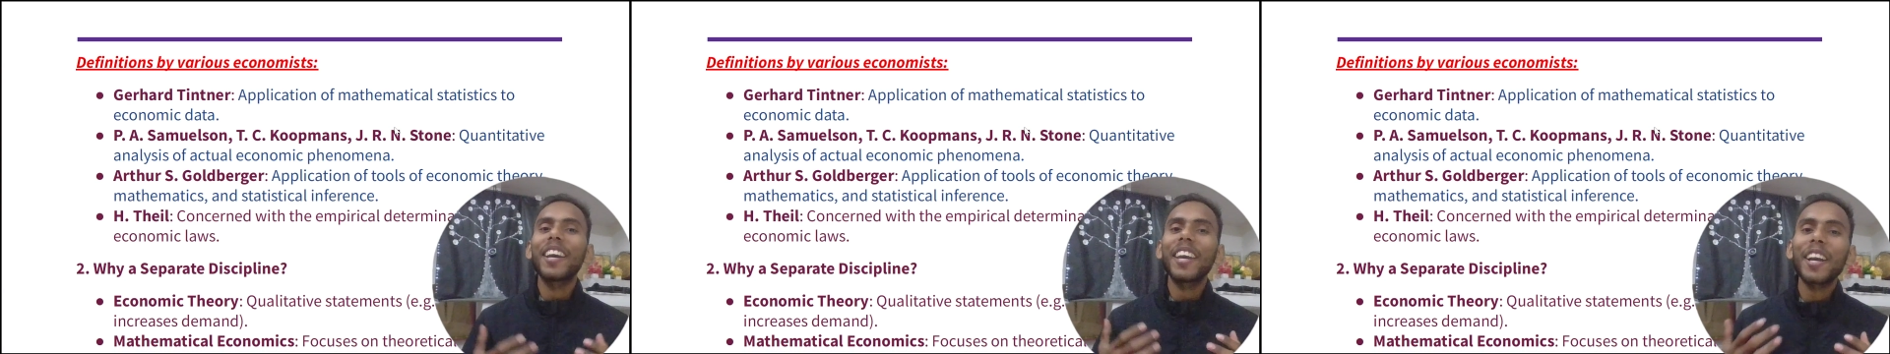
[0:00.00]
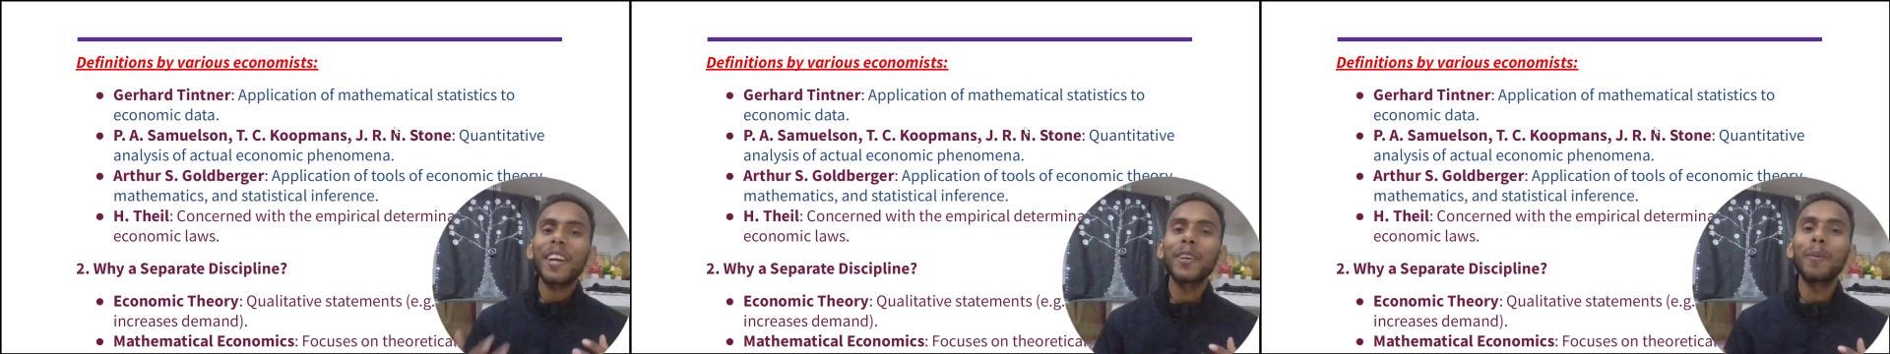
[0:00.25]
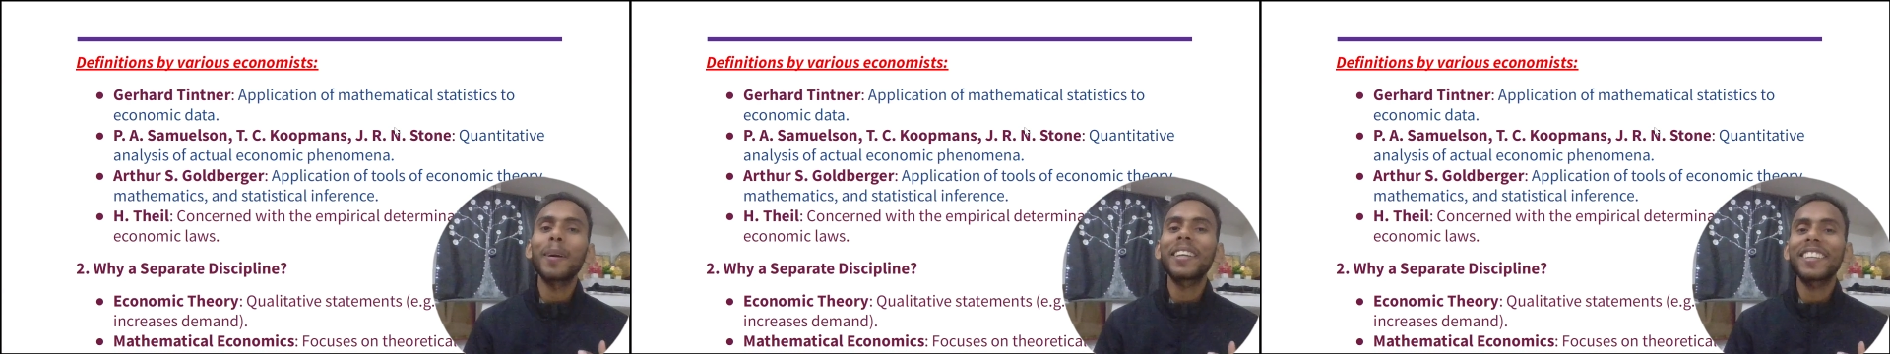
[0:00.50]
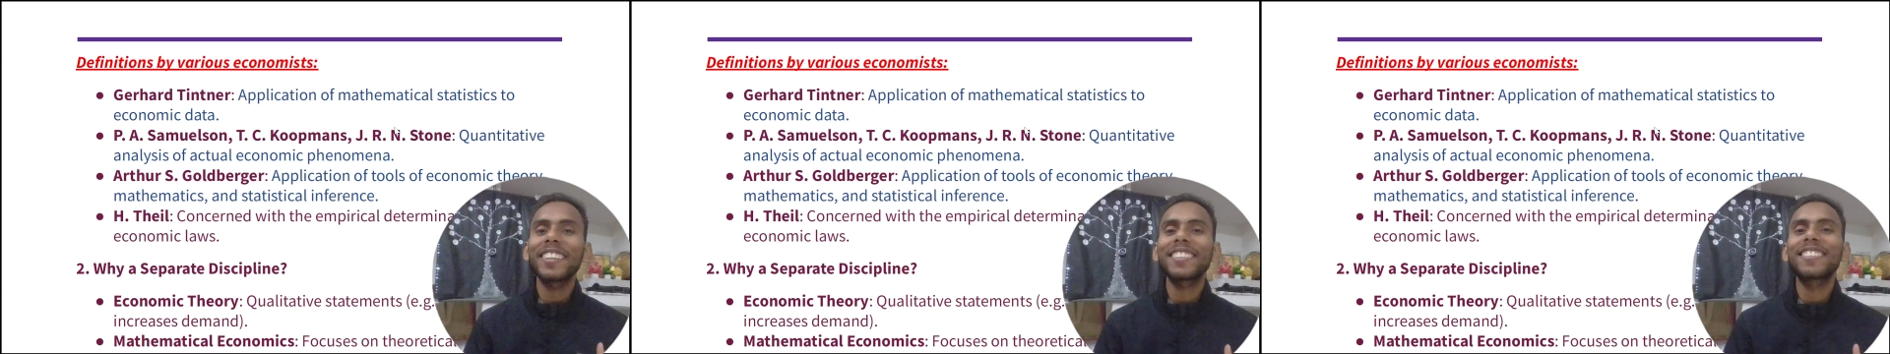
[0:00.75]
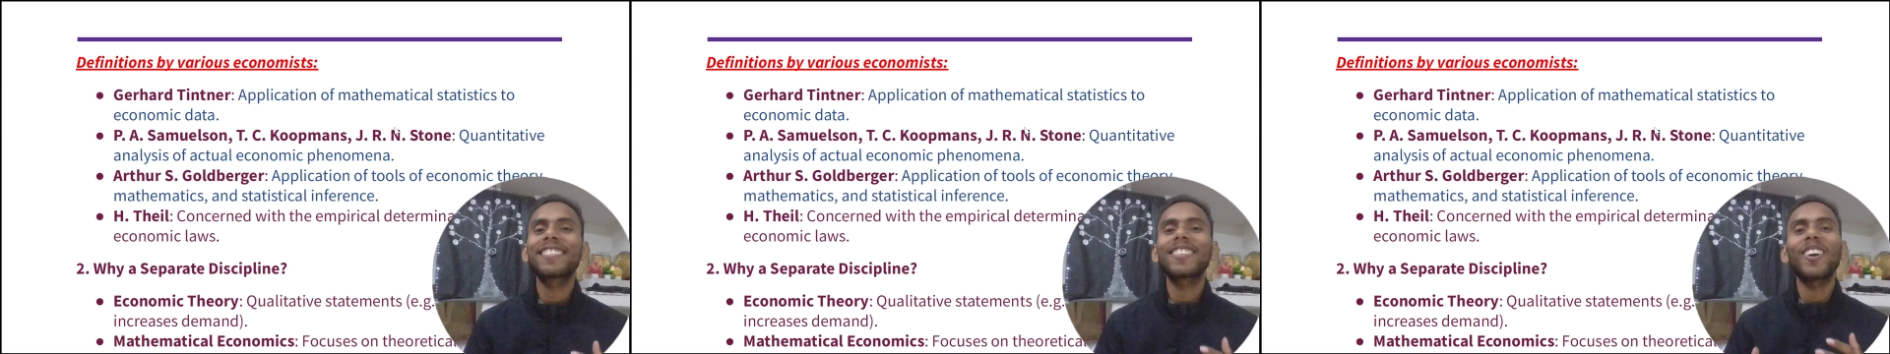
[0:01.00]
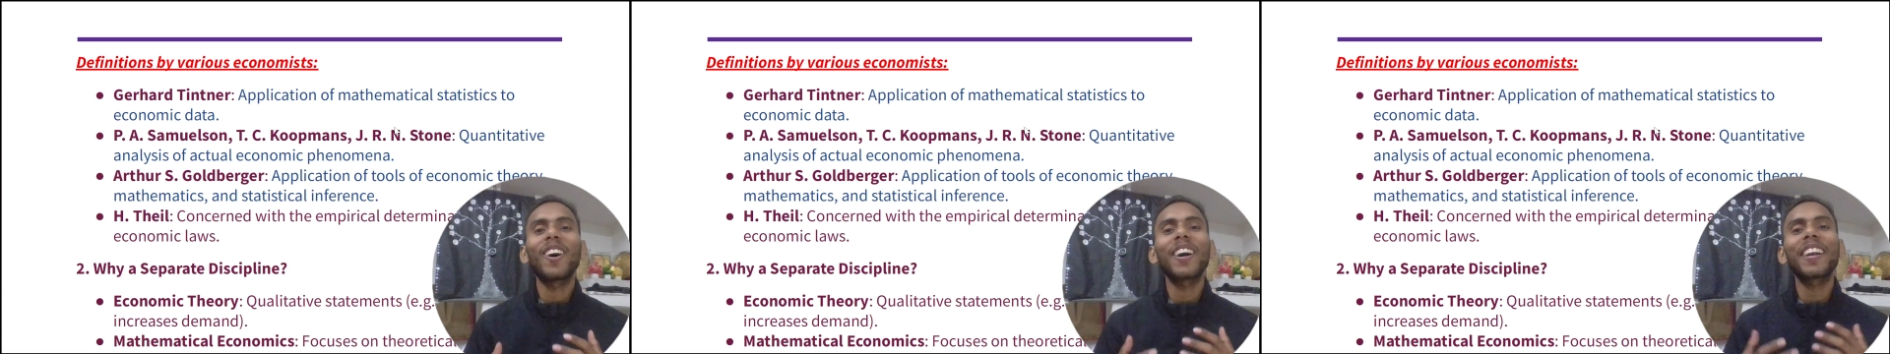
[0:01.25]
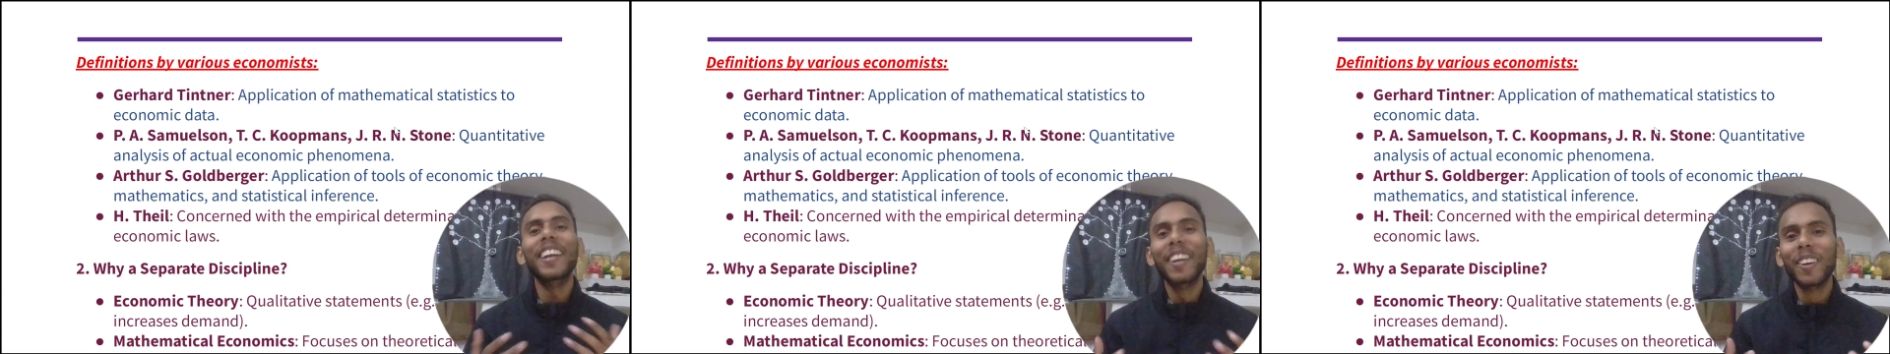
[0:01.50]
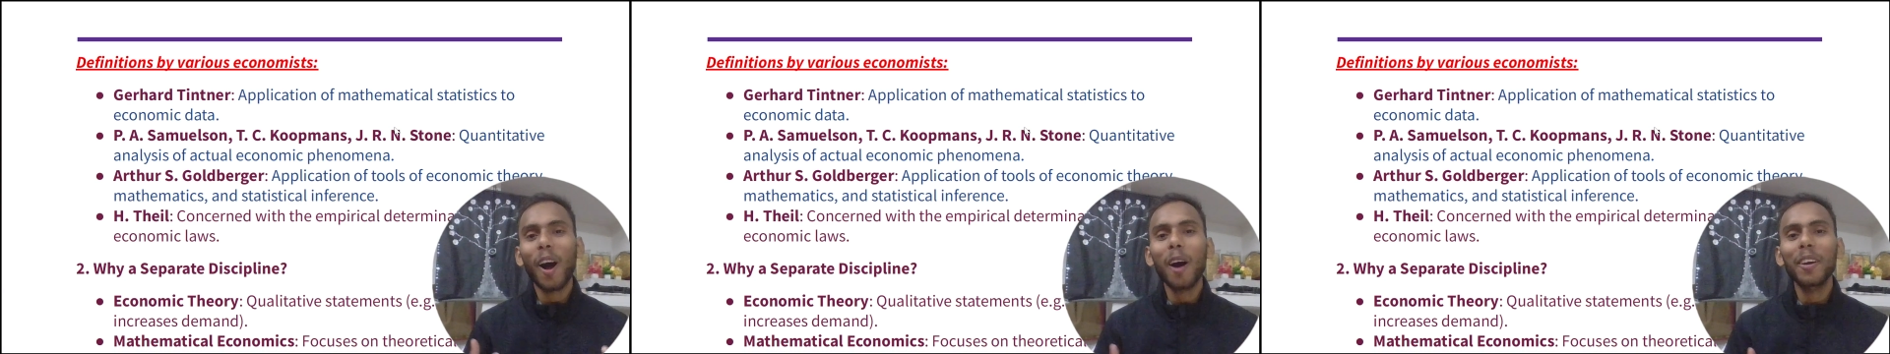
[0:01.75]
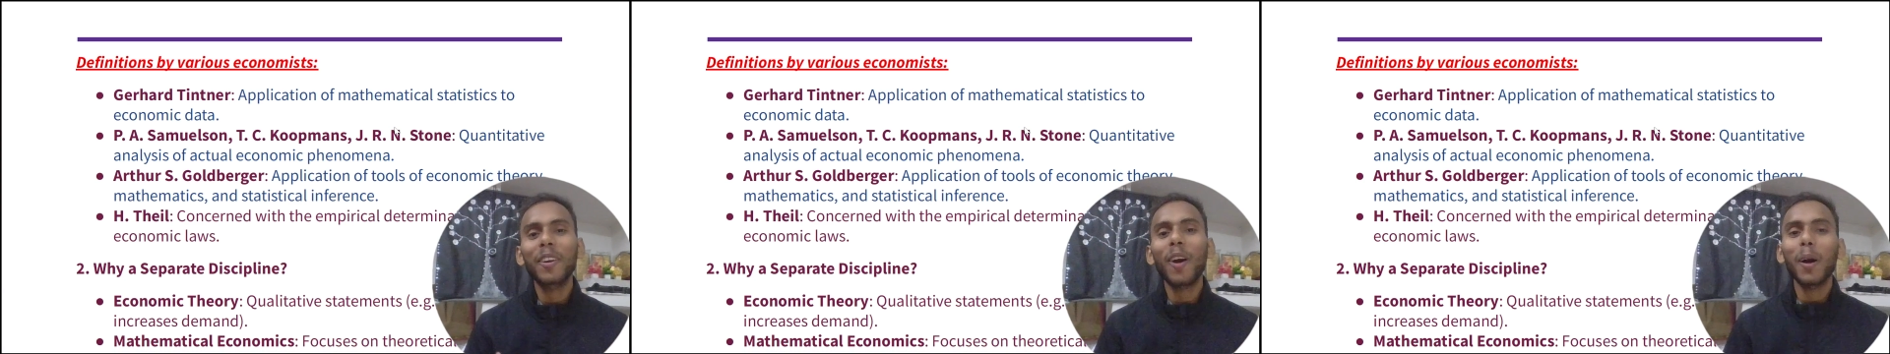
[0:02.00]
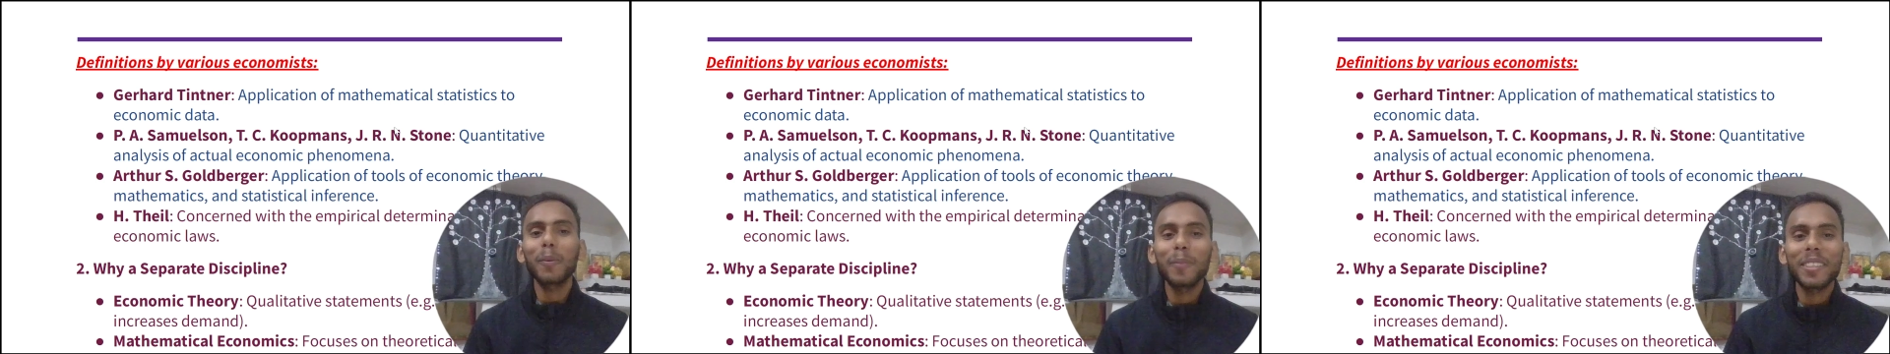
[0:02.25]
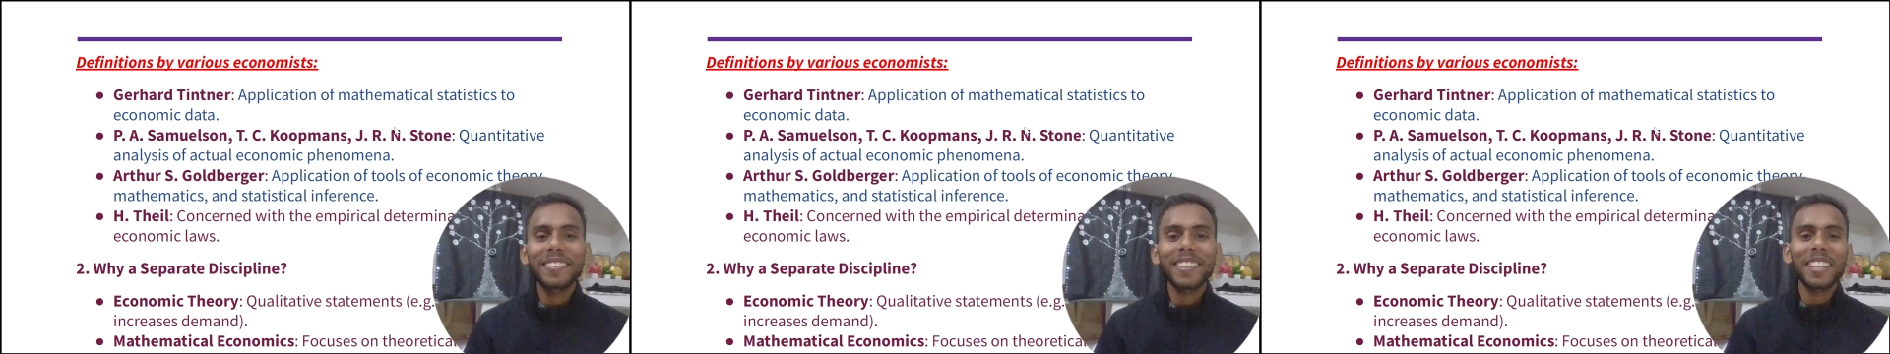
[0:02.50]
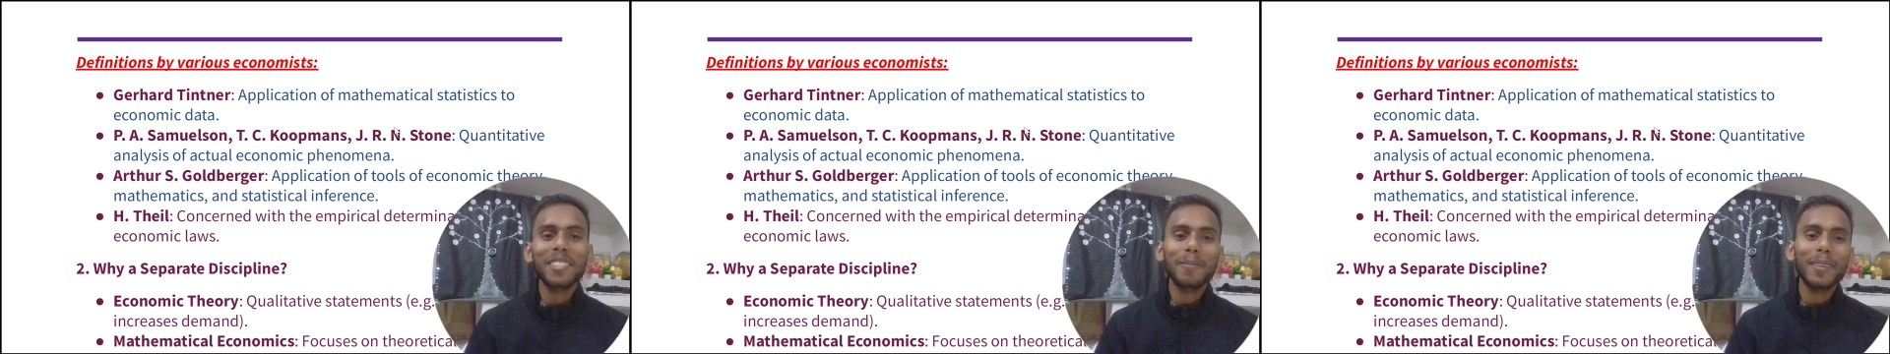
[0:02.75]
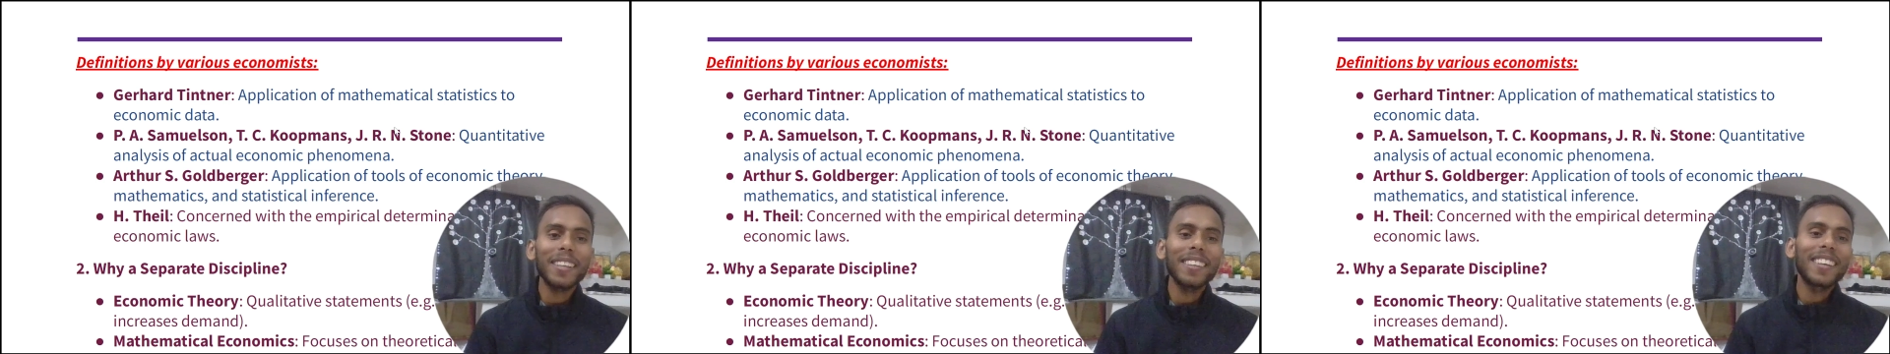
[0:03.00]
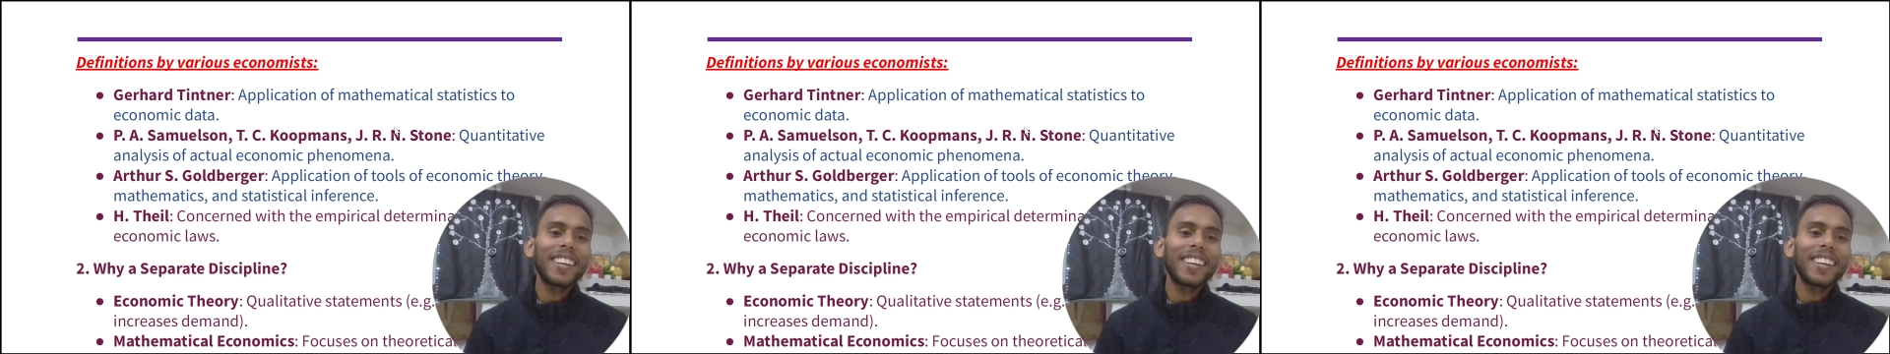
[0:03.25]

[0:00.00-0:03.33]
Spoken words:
econometrists or economists as well.